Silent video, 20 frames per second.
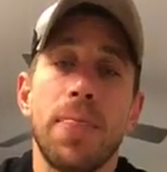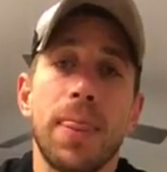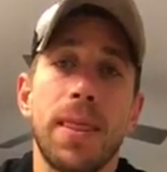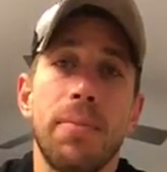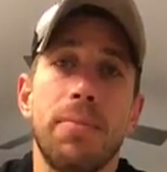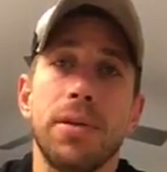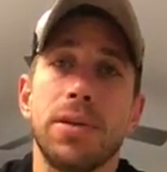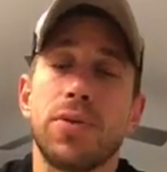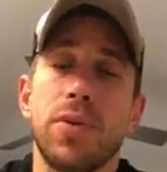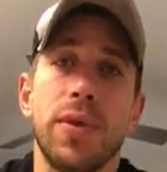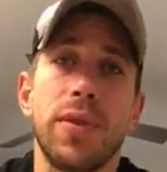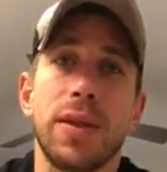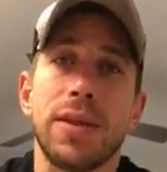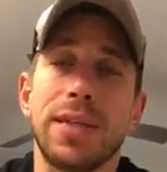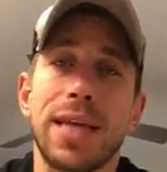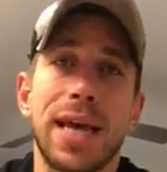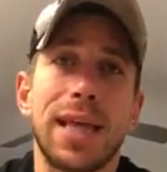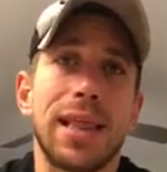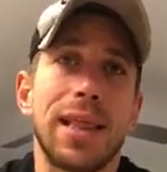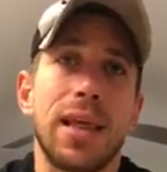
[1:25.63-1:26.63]
between the
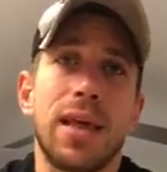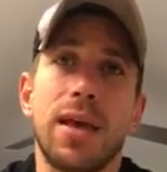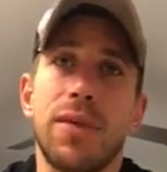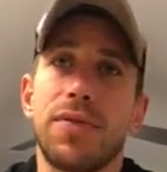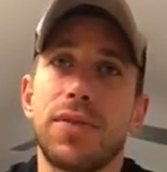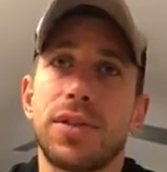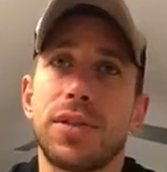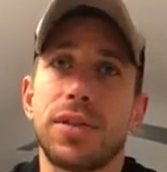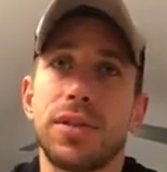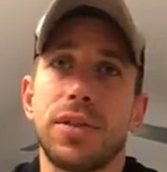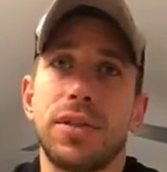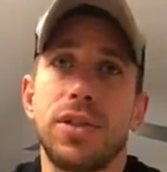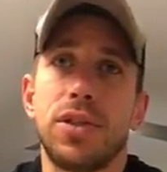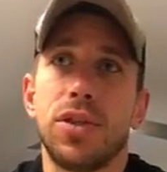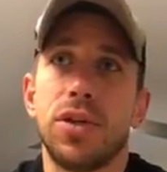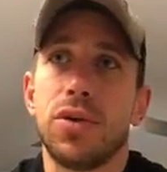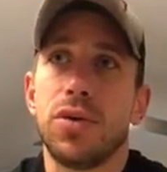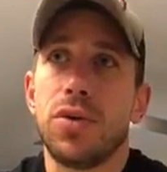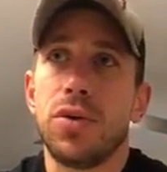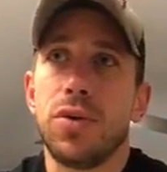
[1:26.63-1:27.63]
deadlifts
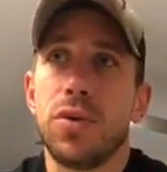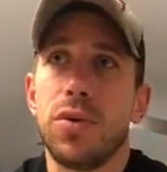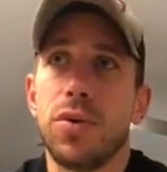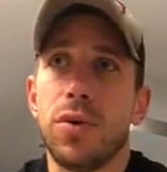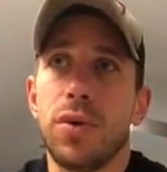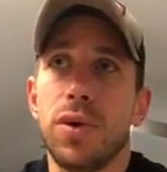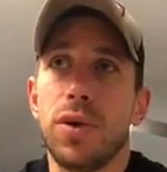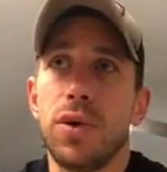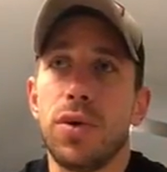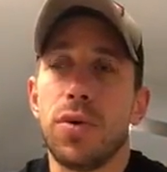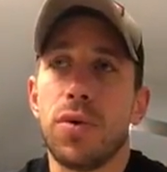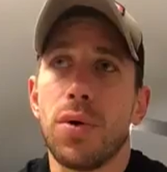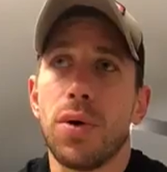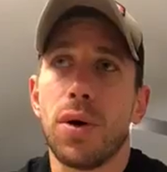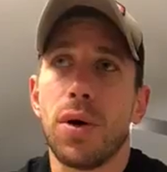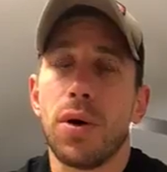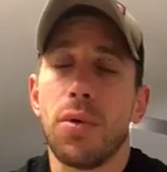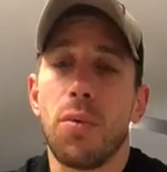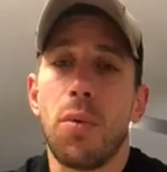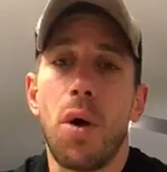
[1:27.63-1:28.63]
to
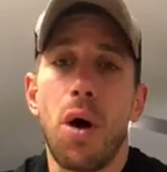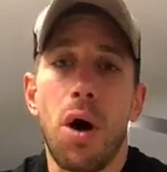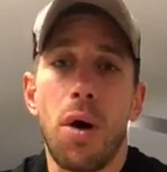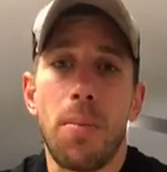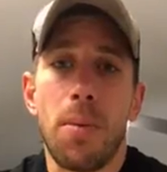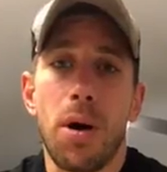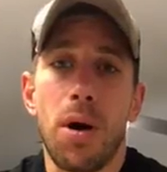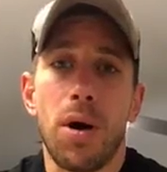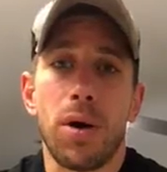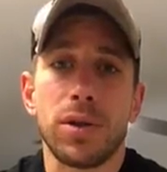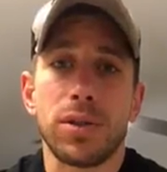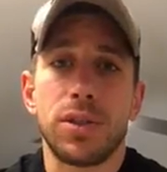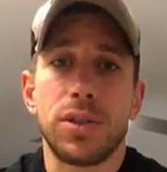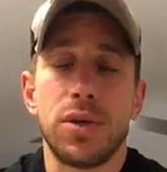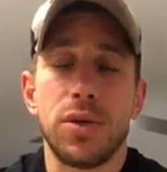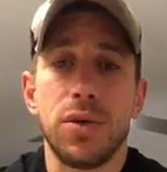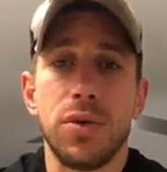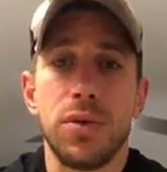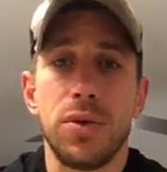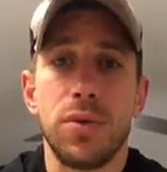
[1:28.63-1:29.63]
your wall balls
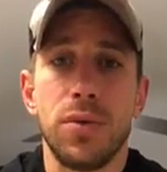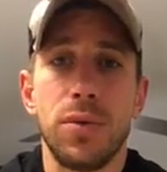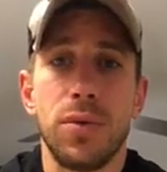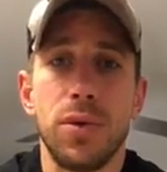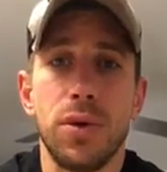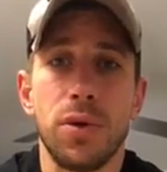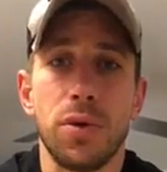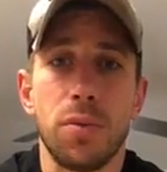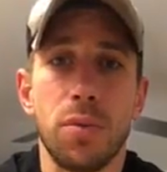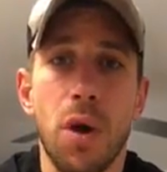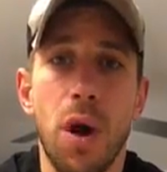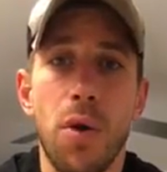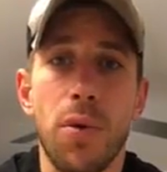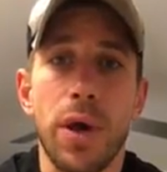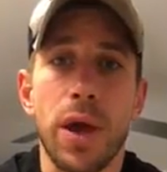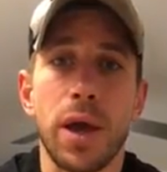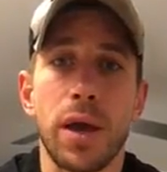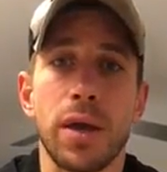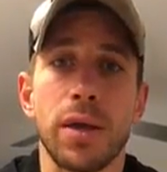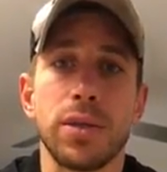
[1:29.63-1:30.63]
to your
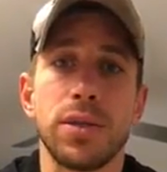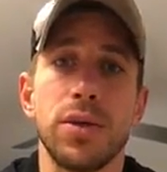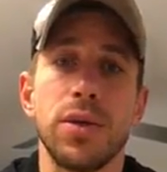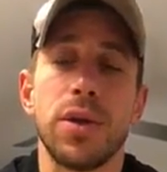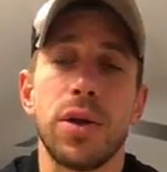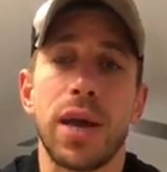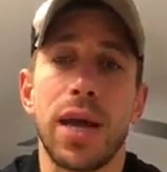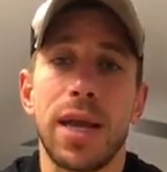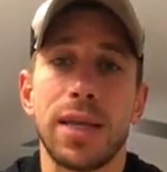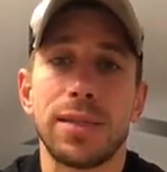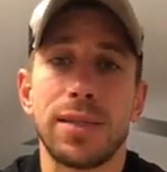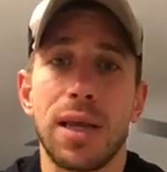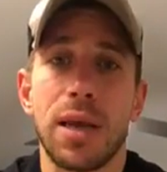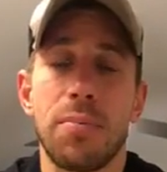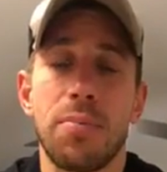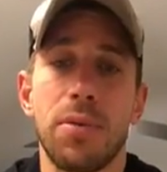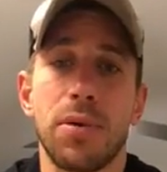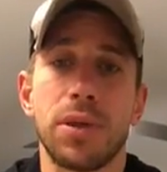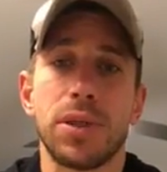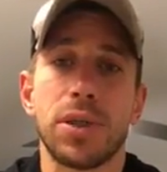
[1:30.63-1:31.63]
rowing to your
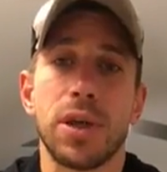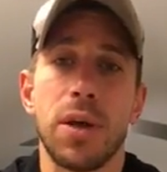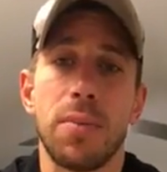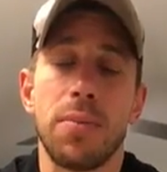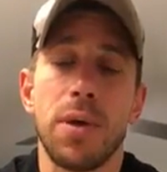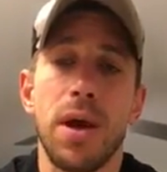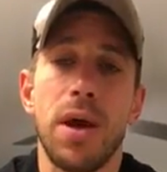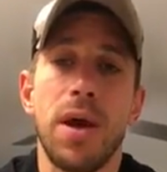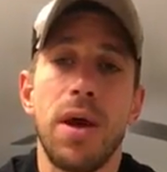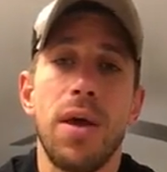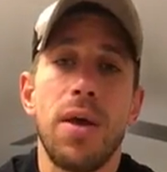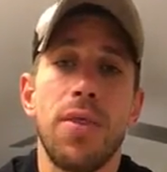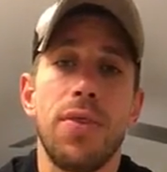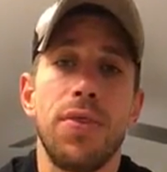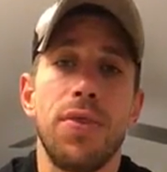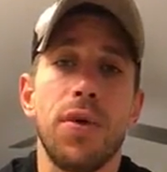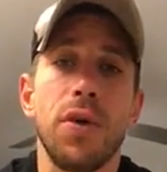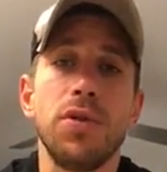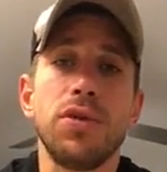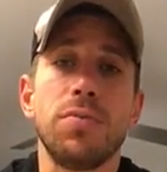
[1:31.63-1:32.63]
handstand push-up.
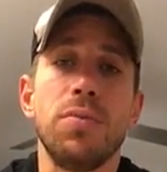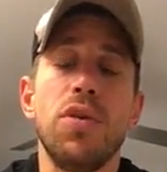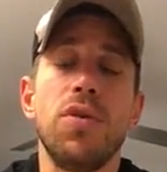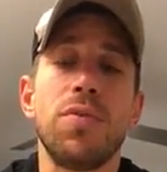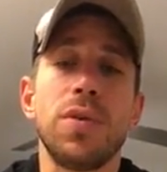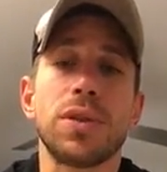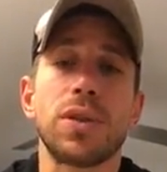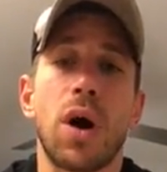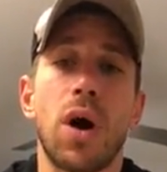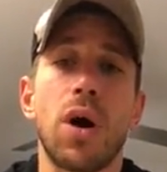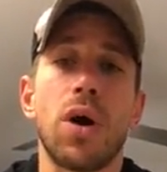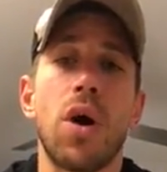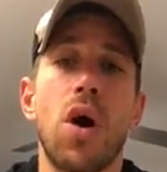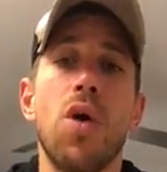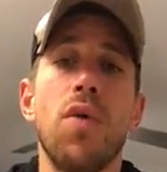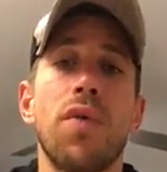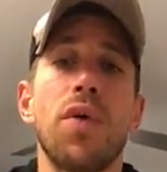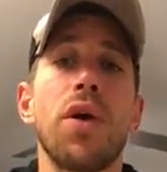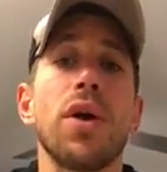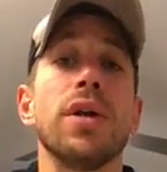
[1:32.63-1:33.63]
Those movements aren't
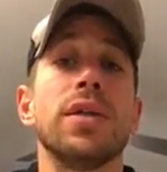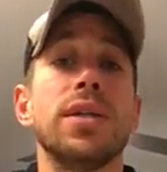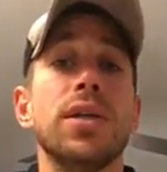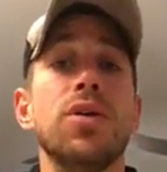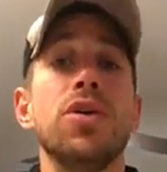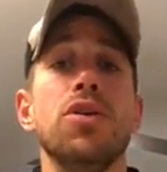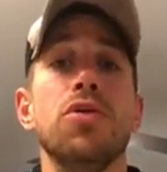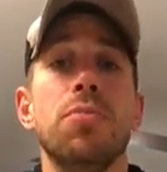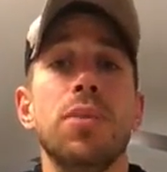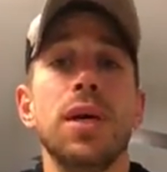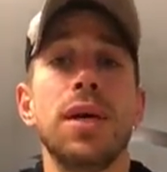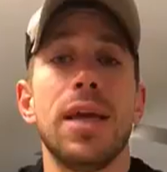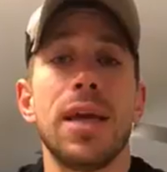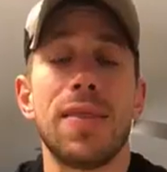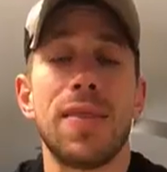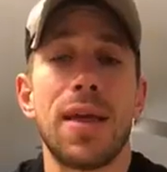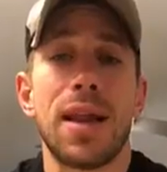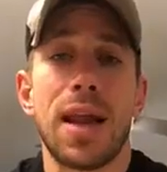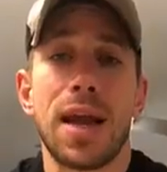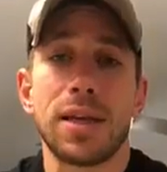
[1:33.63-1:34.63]
over until you
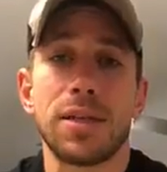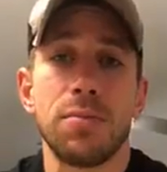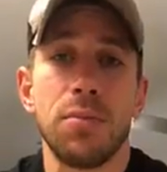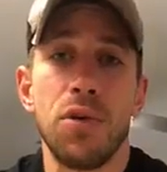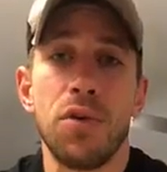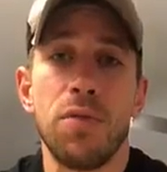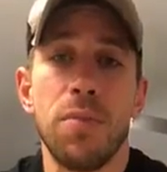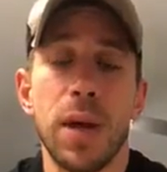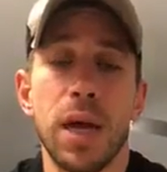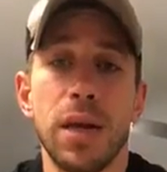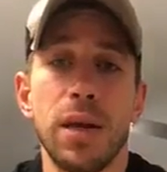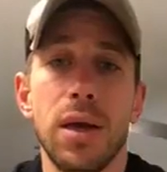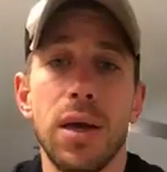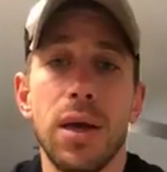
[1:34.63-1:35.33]
begin the next movement.